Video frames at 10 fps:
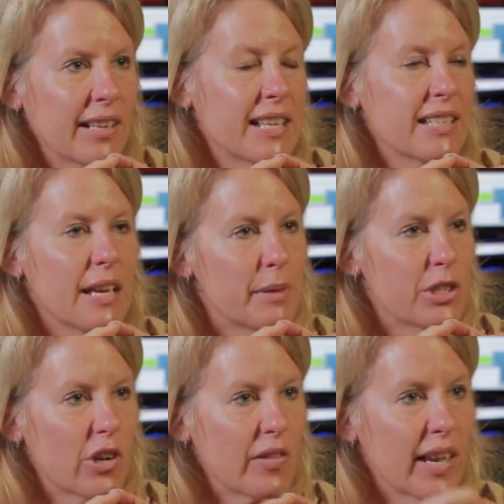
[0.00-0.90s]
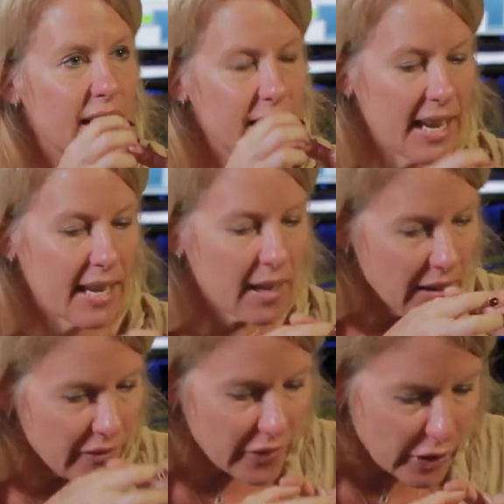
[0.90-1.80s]
glass imager that can take
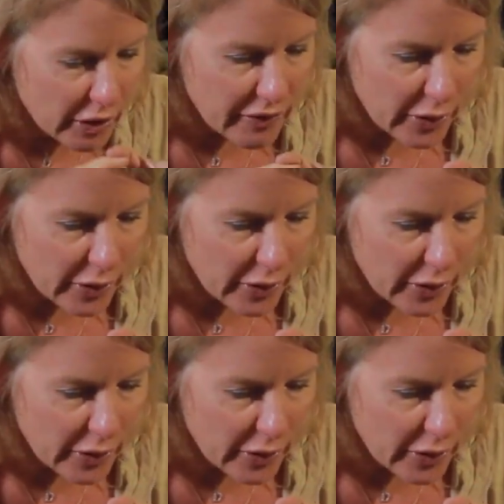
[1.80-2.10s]
very,